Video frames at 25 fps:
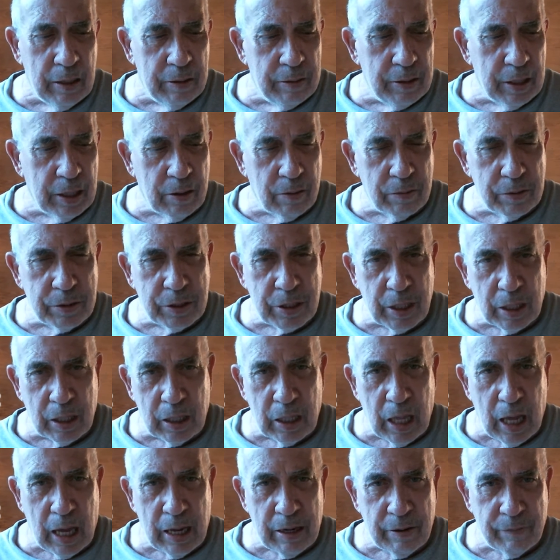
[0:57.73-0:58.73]
There is a
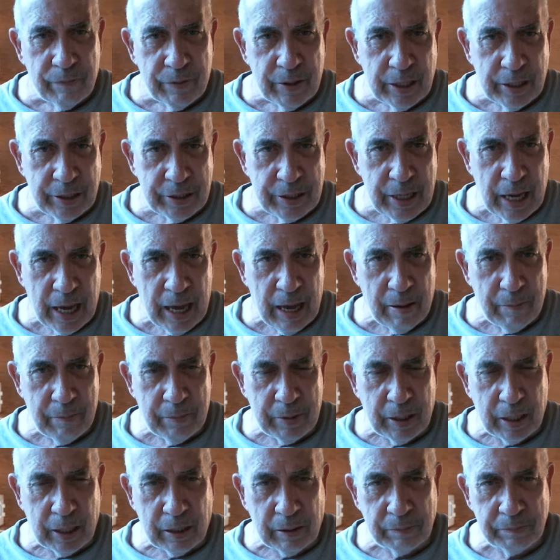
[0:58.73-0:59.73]
lot of things
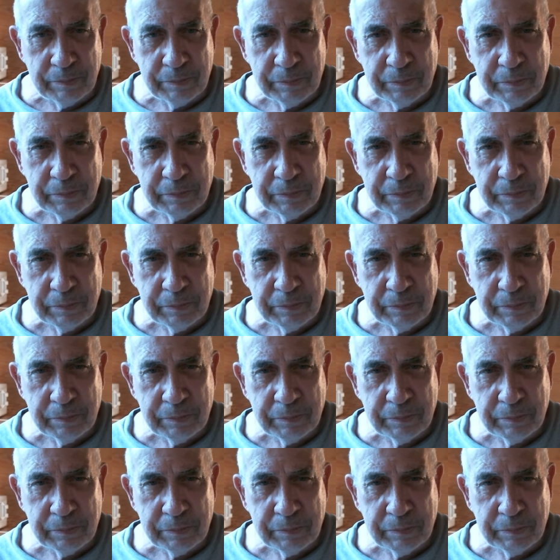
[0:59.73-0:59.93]
happening,